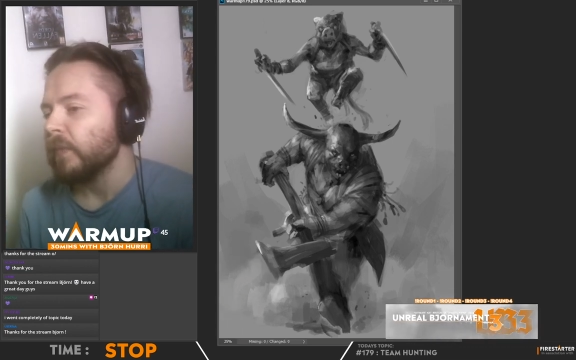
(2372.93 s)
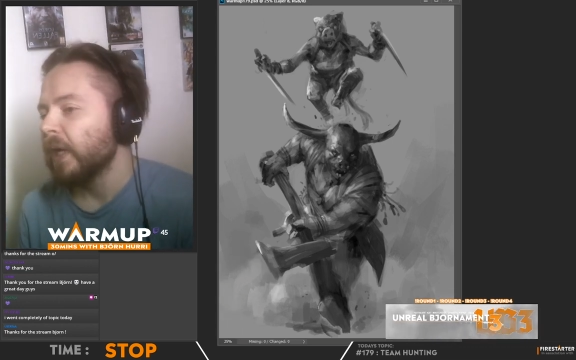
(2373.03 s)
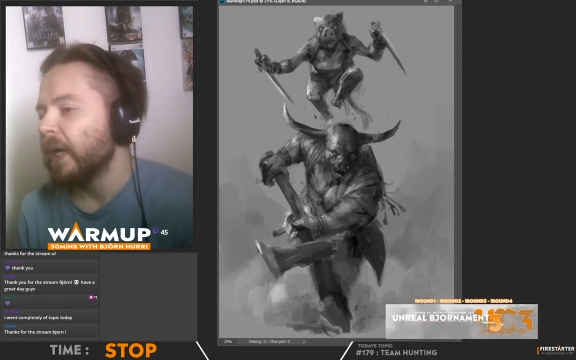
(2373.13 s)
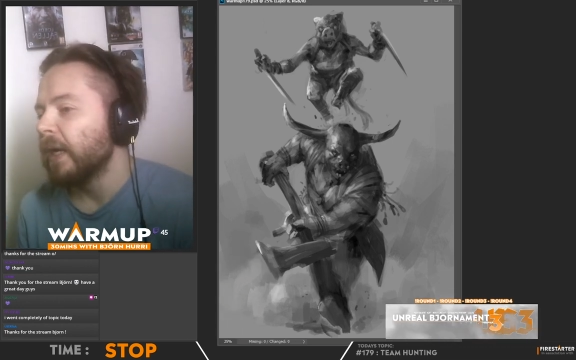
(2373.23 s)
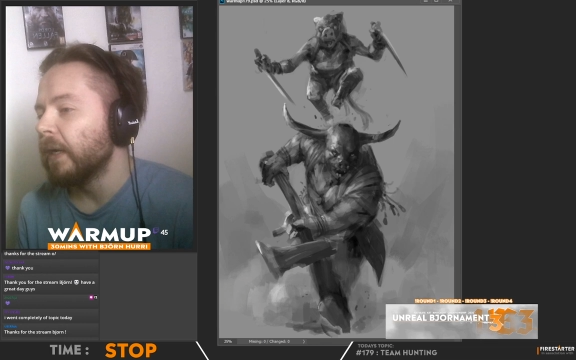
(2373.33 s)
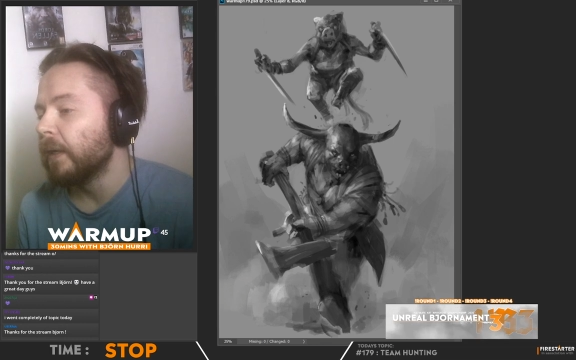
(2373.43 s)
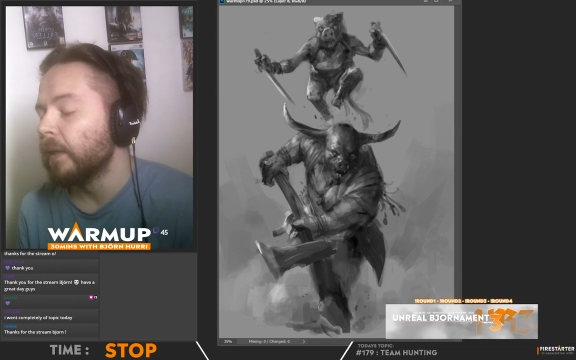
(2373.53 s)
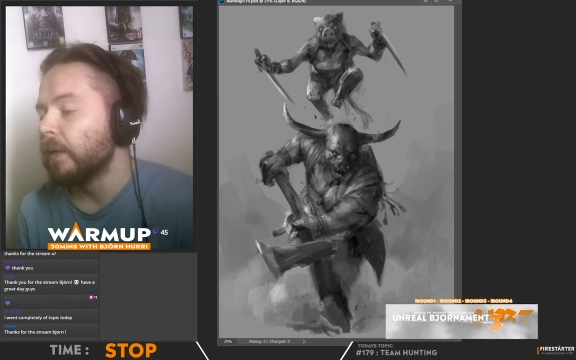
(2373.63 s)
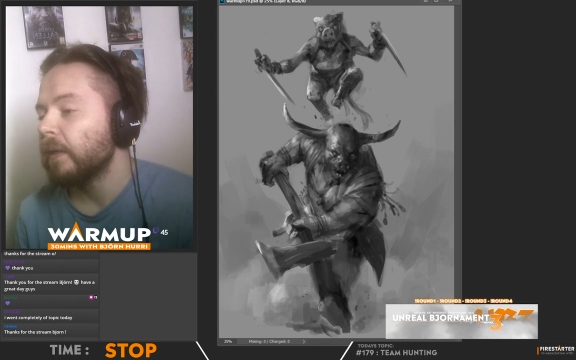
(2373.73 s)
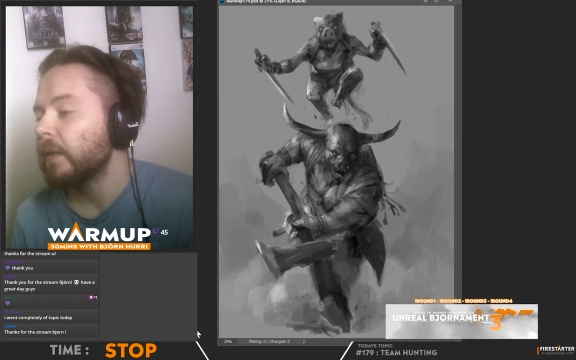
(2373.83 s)

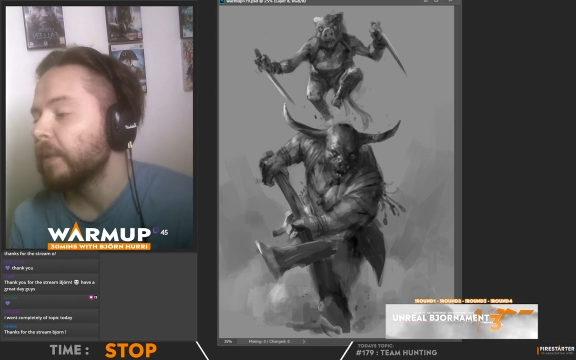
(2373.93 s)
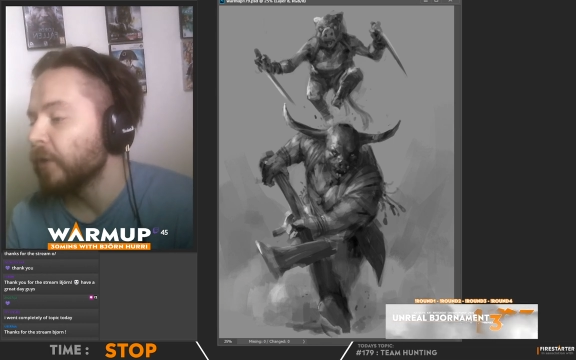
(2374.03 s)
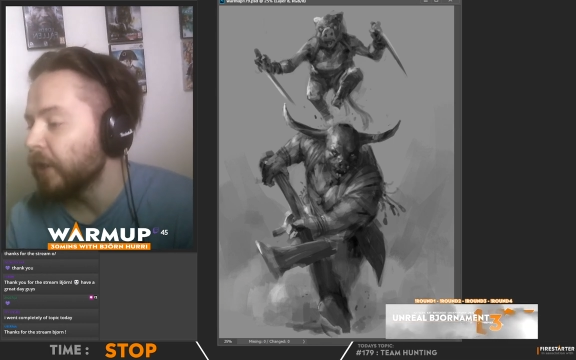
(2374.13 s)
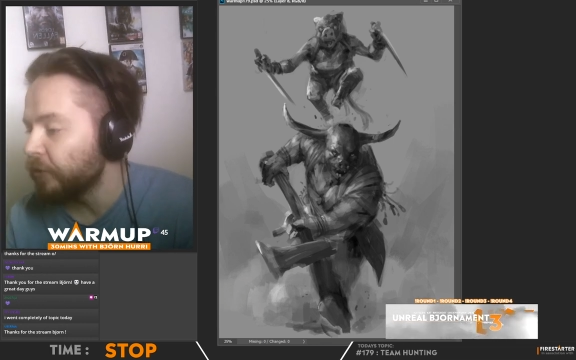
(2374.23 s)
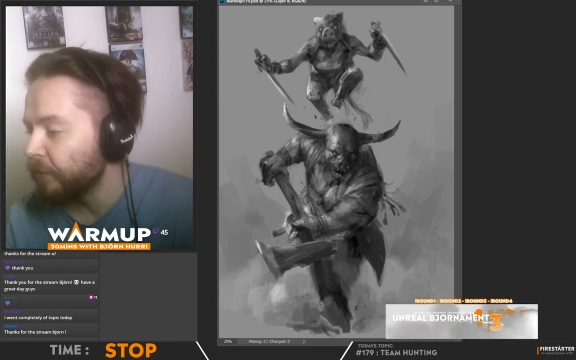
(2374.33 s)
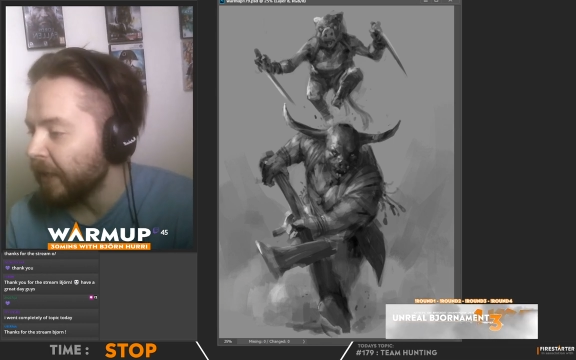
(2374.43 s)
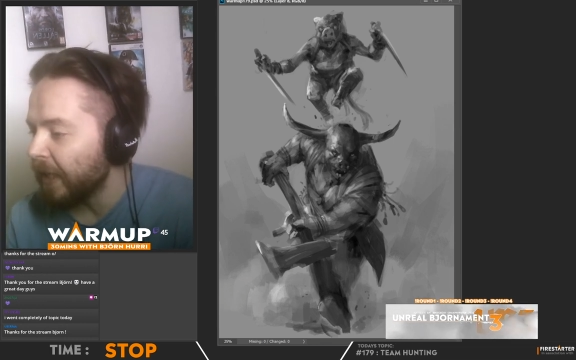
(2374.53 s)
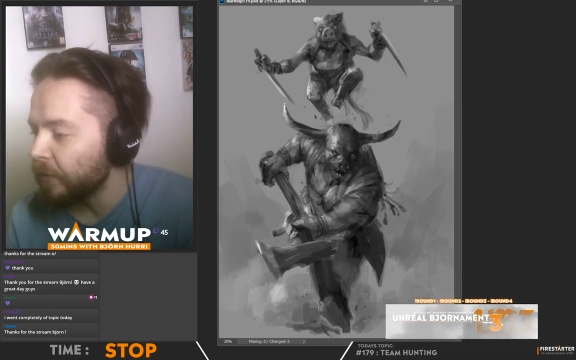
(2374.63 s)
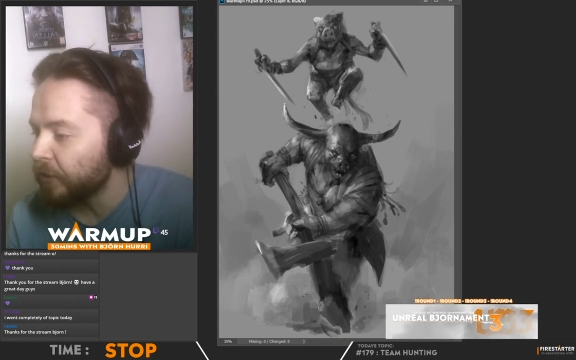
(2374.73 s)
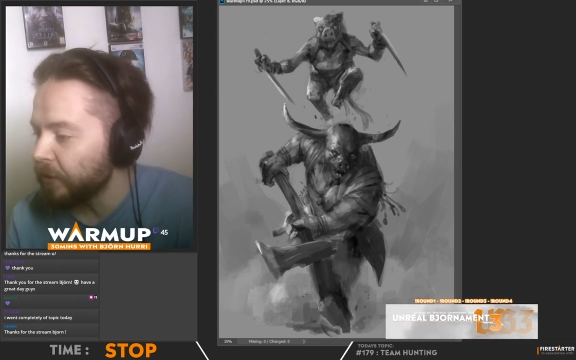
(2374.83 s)
I'm gonna do the
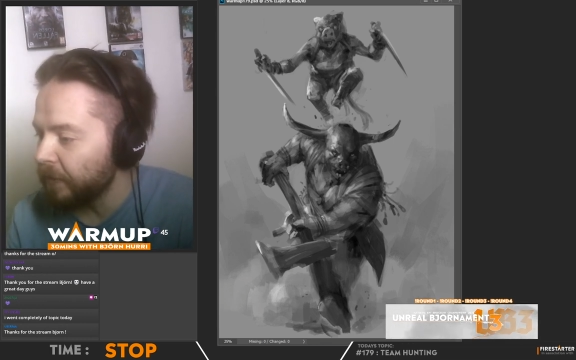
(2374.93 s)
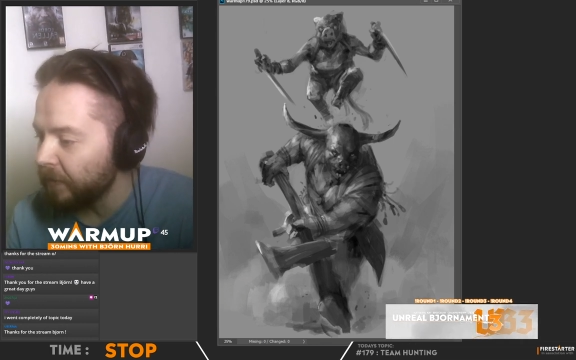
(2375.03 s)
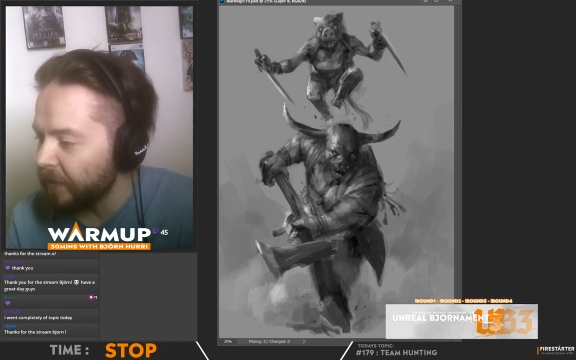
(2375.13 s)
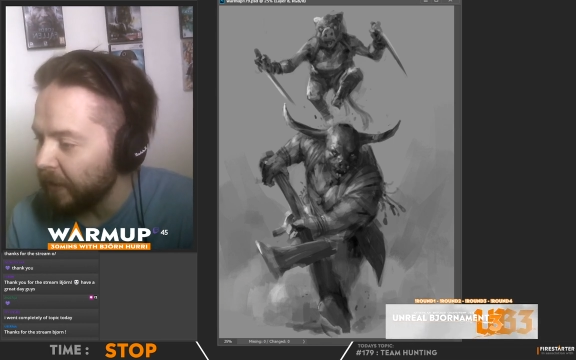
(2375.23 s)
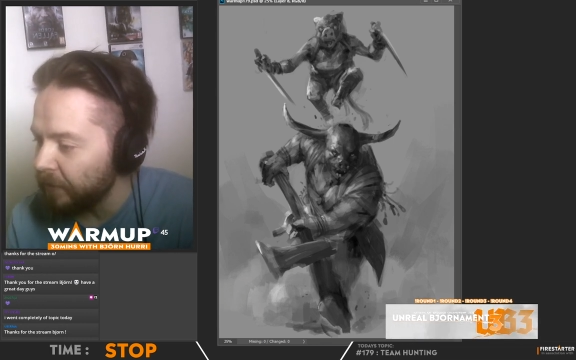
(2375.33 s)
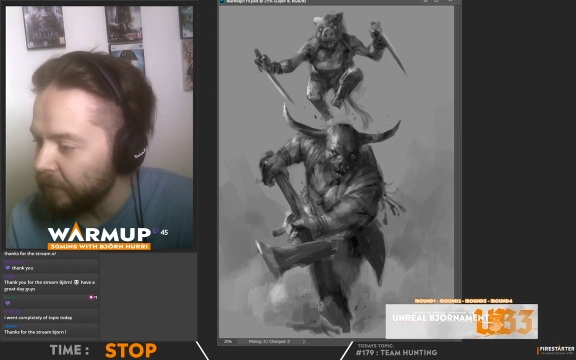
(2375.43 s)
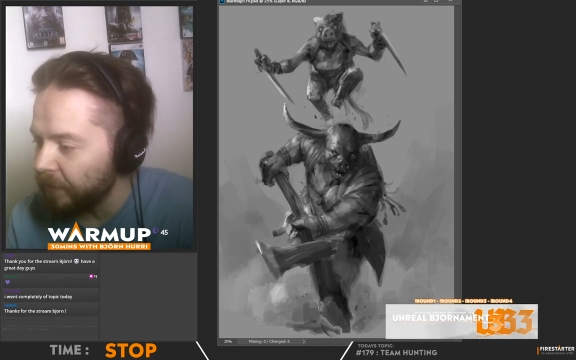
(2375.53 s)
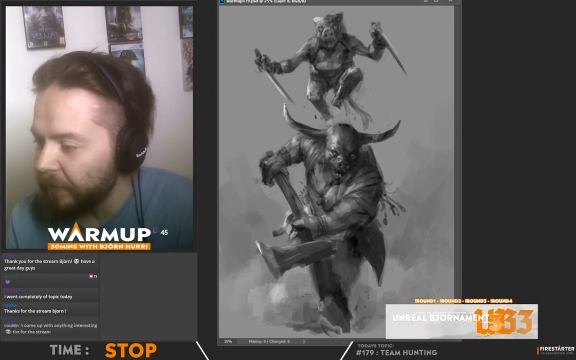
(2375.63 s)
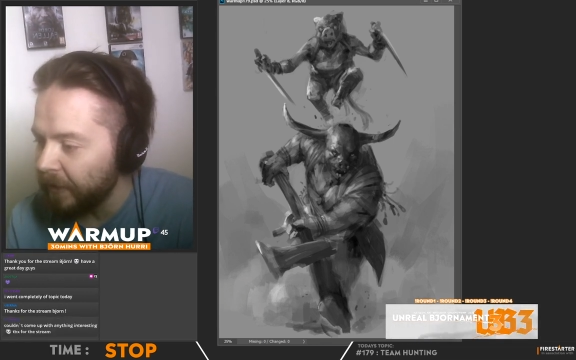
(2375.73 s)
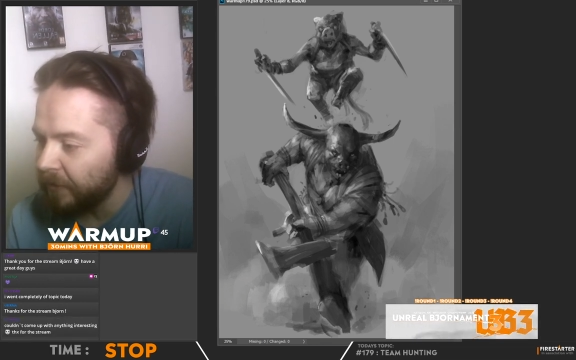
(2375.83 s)
outro, then take you to the
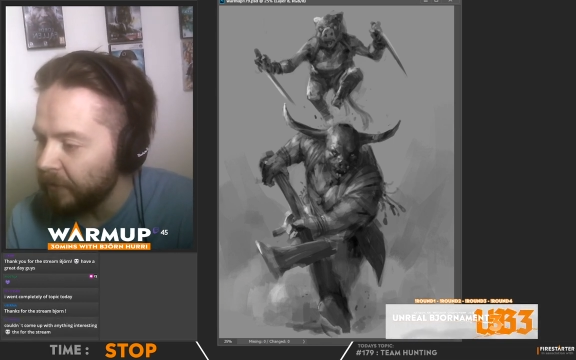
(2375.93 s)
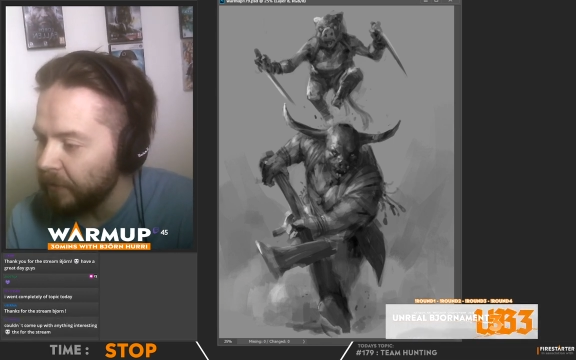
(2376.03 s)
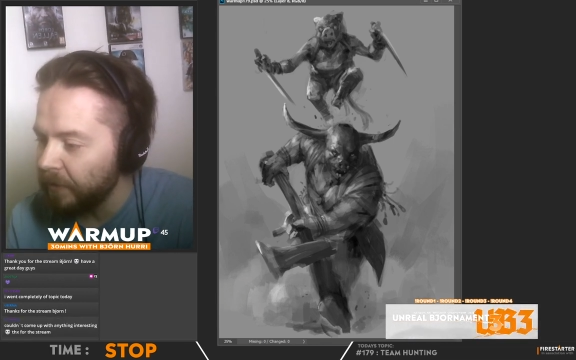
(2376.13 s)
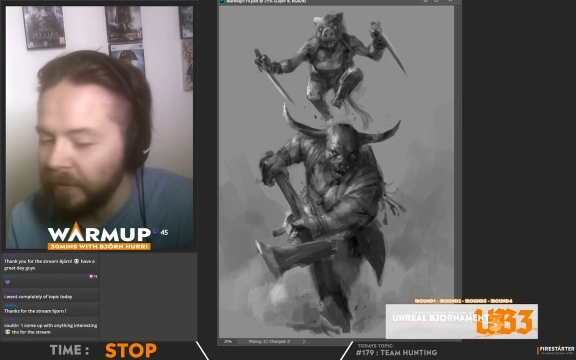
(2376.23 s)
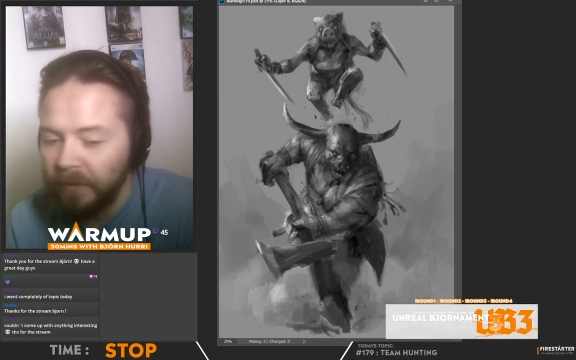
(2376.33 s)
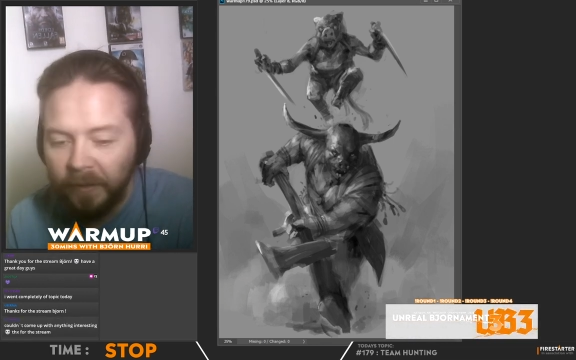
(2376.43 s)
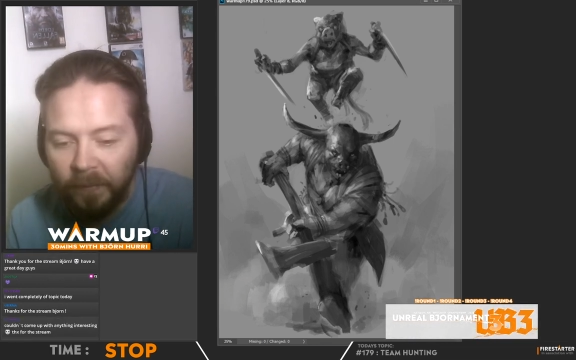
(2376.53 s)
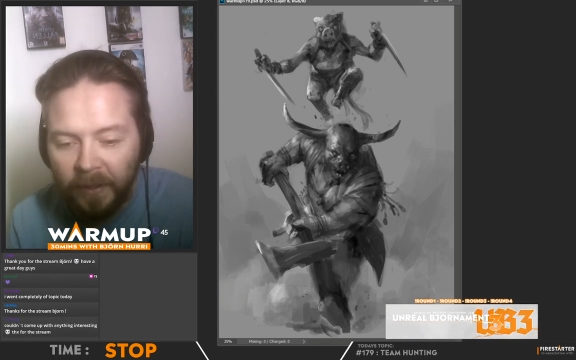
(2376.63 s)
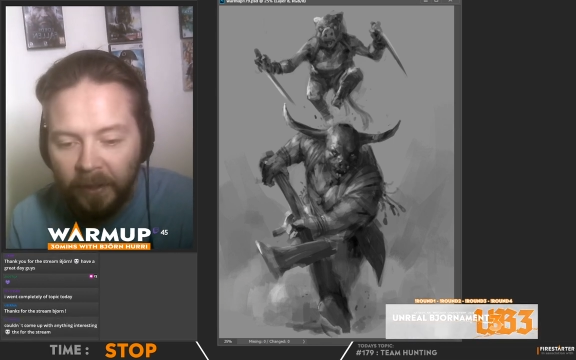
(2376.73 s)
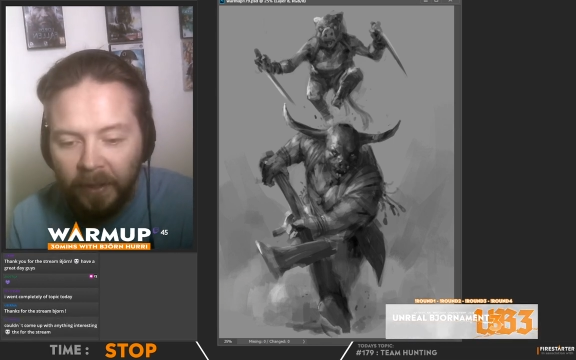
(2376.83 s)
raid, so don't go
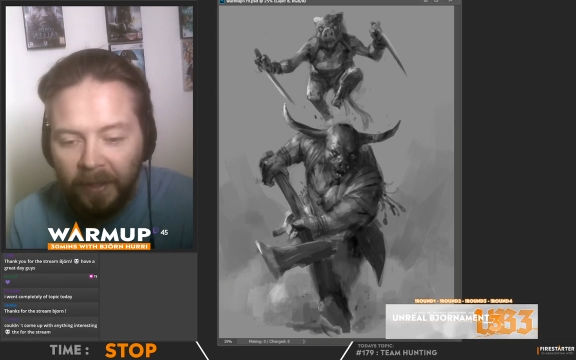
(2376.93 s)
anywhere.